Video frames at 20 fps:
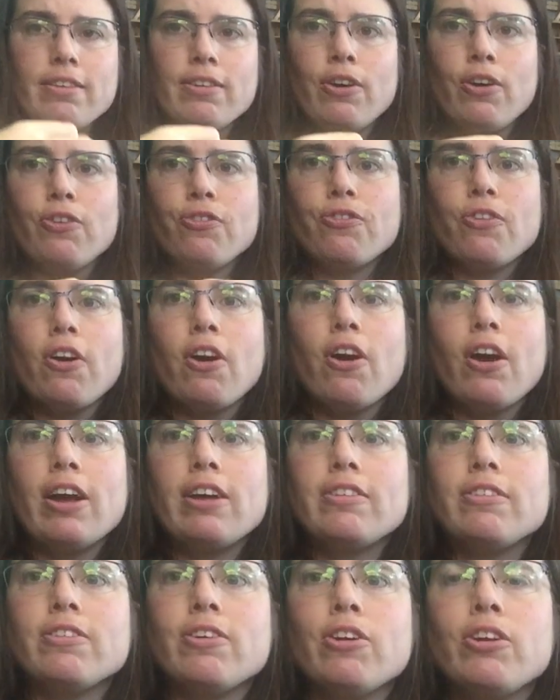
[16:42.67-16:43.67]
so far. I
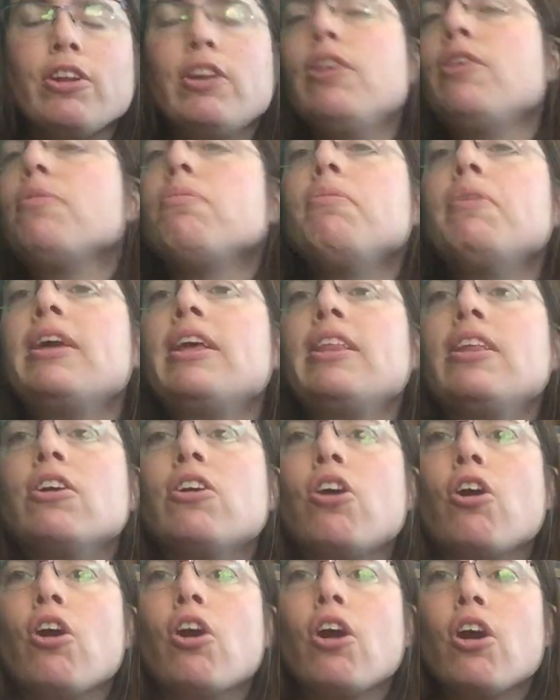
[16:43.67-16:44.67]
started them in the
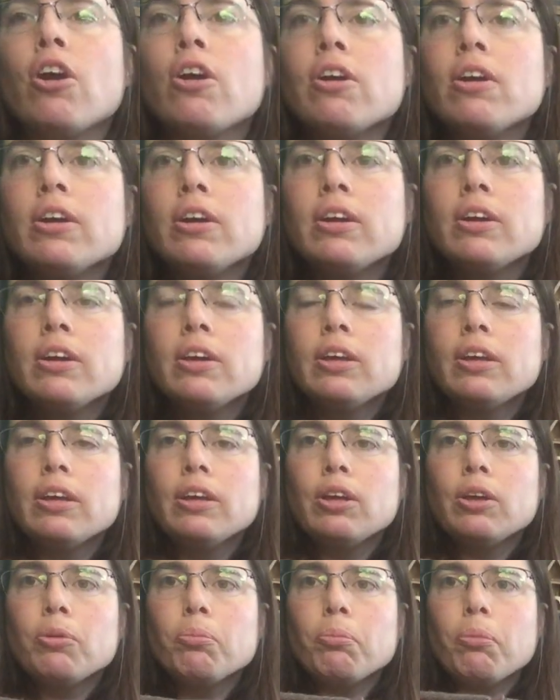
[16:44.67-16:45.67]
car
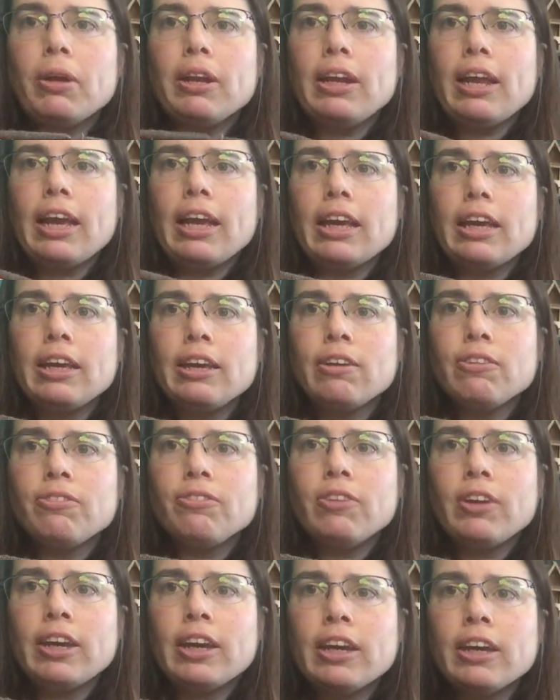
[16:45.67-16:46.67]
Monday
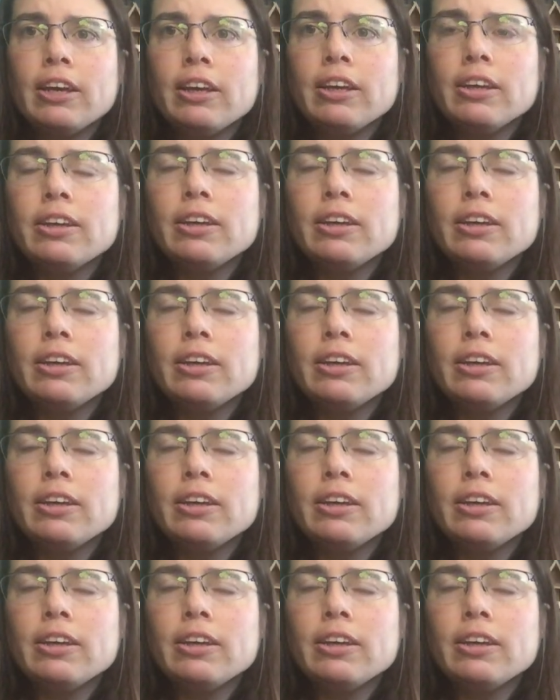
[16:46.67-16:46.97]
evening.